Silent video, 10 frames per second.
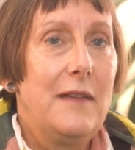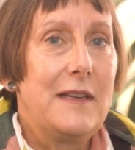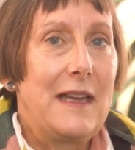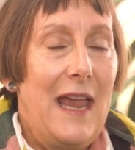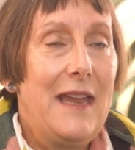
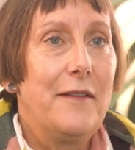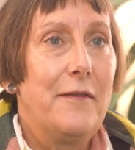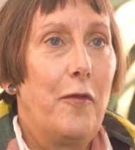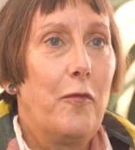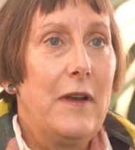to cater
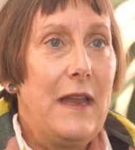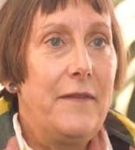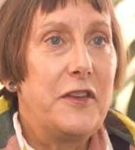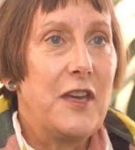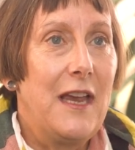for
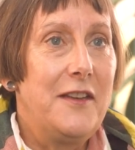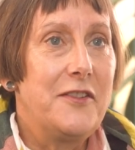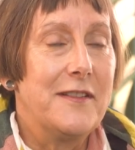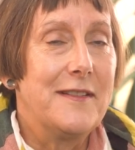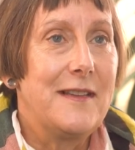whatever
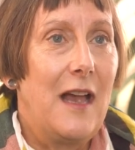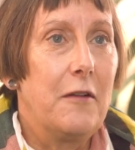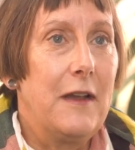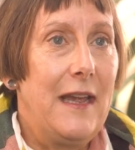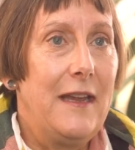changes
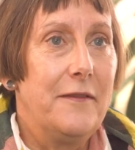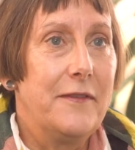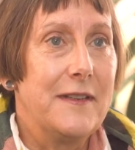are ahead of